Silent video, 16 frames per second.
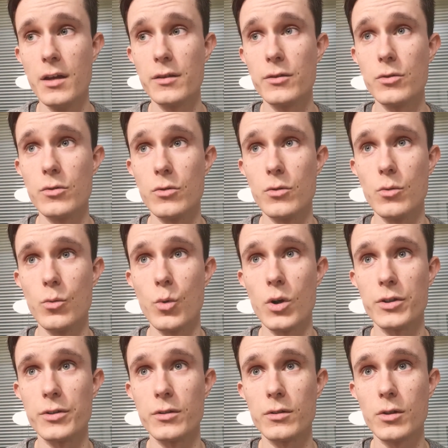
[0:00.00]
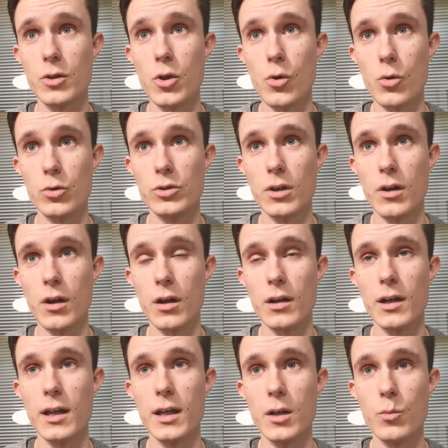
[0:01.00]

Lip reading: to what goes on